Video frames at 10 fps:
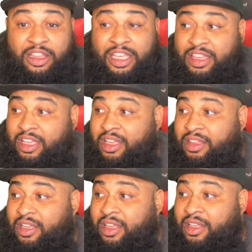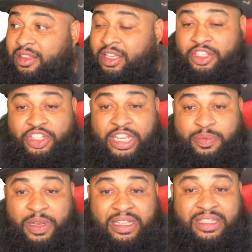look at the the, the
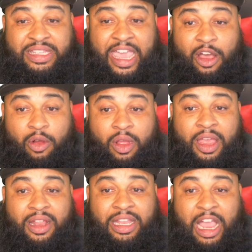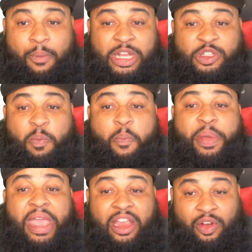adjustment in scale. Look how much
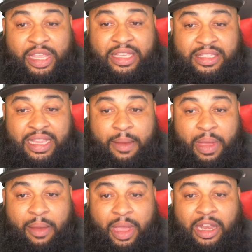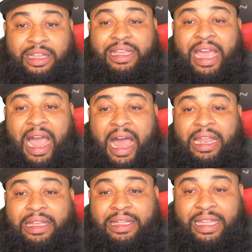bigger he is in that Batman.
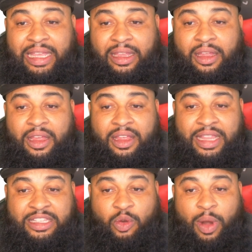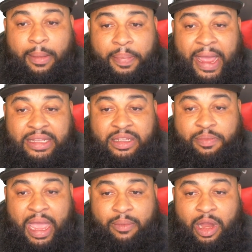Golly, that's a Robert Pattinson Batman